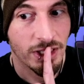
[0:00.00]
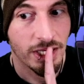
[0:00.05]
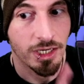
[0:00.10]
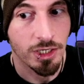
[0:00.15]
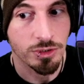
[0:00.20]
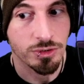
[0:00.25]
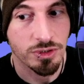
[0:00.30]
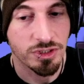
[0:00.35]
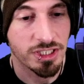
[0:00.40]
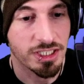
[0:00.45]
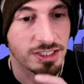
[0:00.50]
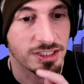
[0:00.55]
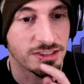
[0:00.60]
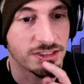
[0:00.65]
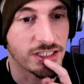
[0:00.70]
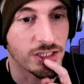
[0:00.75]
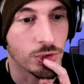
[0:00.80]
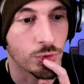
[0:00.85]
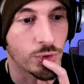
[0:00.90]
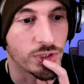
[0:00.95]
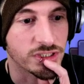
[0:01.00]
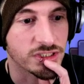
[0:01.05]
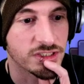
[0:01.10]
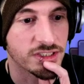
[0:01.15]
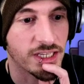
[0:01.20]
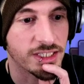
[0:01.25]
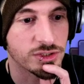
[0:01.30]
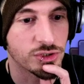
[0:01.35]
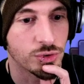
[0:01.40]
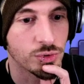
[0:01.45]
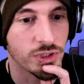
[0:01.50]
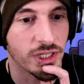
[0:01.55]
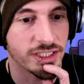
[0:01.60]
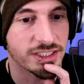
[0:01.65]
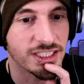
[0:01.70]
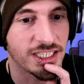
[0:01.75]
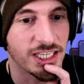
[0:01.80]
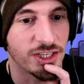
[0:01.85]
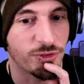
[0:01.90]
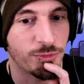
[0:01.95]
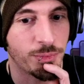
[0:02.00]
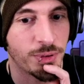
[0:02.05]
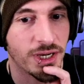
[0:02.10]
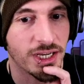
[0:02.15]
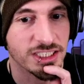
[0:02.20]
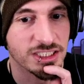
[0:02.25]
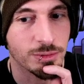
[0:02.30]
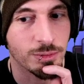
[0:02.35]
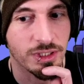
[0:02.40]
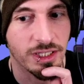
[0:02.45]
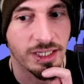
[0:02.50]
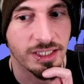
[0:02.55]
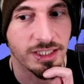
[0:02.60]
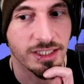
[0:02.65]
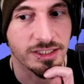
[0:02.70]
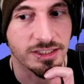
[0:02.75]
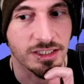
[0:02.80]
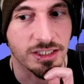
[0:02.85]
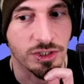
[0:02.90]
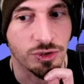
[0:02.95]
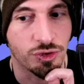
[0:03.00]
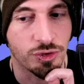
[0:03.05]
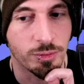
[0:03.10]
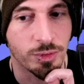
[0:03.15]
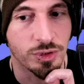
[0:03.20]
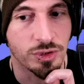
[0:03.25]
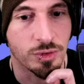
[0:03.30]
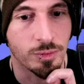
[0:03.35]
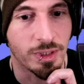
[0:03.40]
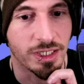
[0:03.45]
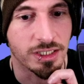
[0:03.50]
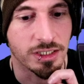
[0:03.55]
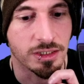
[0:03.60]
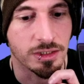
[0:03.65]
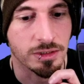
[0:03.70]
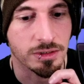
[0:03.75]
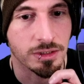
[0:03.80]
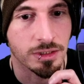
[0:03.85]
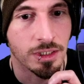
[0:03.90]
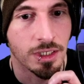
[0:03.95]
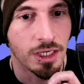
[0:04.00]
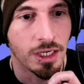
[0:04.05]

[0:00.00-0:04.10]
Because I do like to, if possible, I like to contribute to my guild.